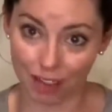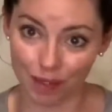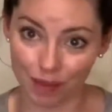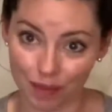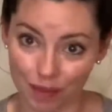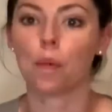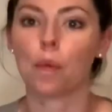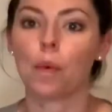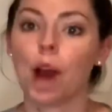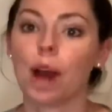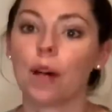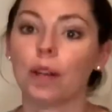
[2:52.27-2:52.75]

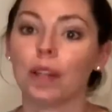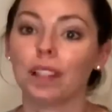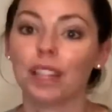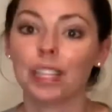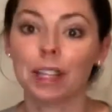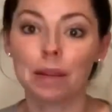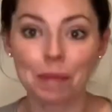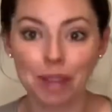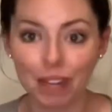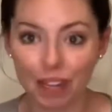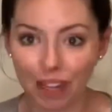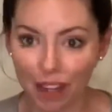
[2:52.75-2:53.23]
while
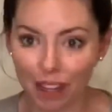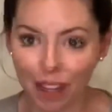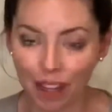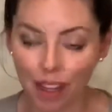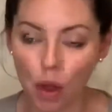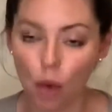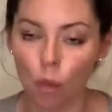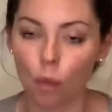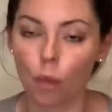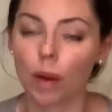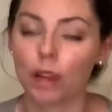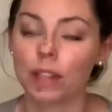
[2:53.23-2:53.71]
limiting
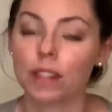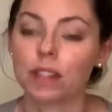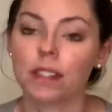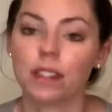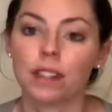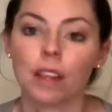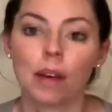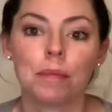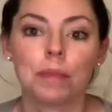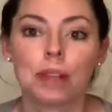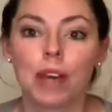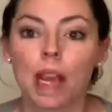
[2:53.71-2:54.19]
what
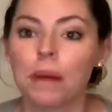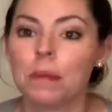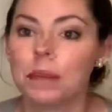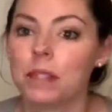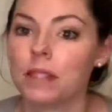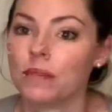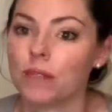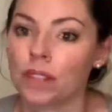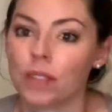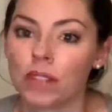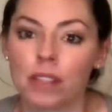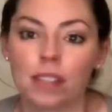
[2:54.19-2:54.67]
sometimes
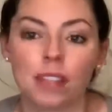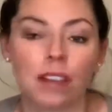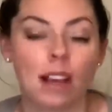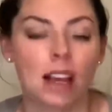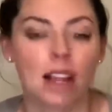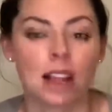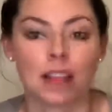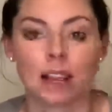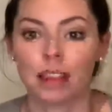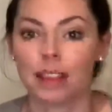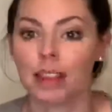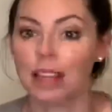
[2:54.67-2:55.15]
feels like
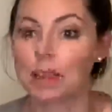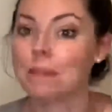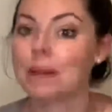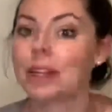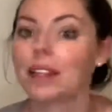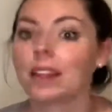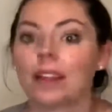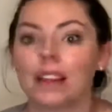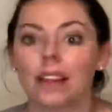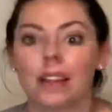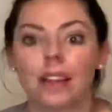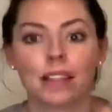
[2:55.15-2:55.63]

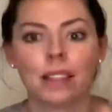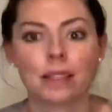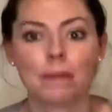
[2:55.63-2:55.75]
limitless